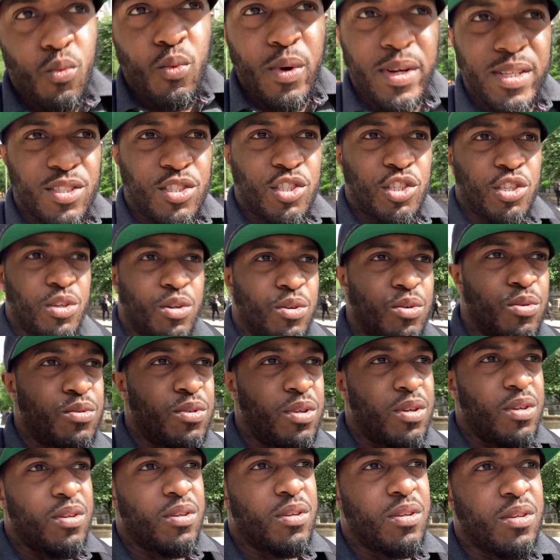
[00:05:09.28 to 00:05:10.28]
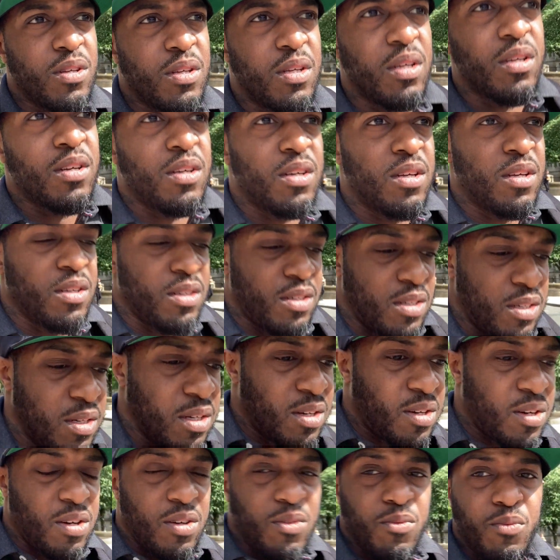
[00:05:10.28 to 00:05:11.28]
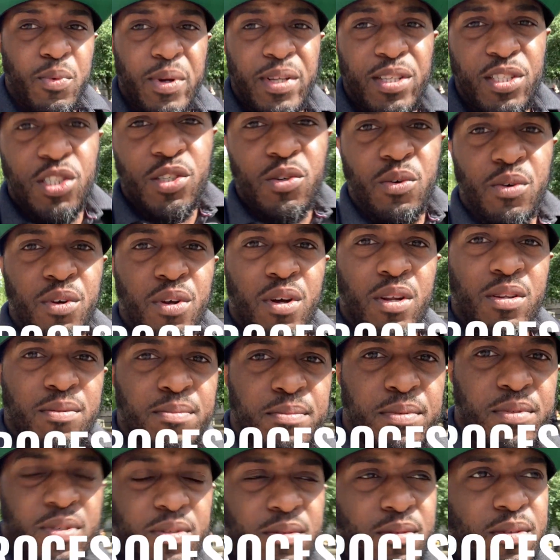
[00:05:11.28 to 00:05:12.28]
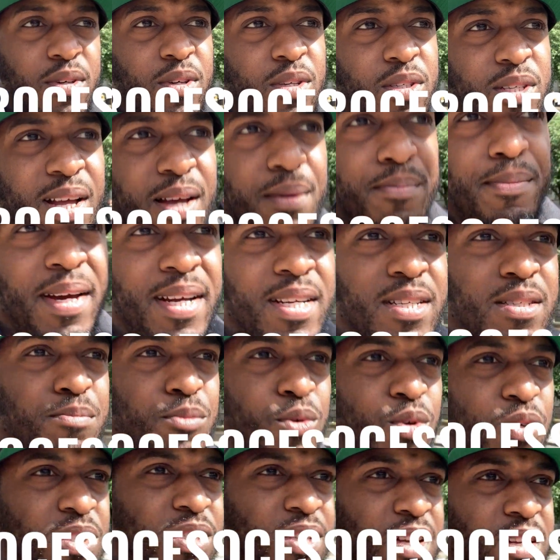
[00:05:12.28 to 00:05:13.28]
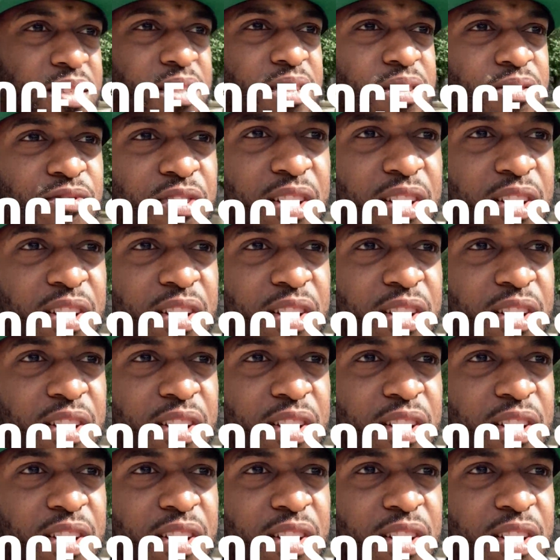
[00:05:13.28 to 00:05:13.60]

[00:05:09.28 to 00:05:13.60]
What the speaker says: windshield on, because that makes more sense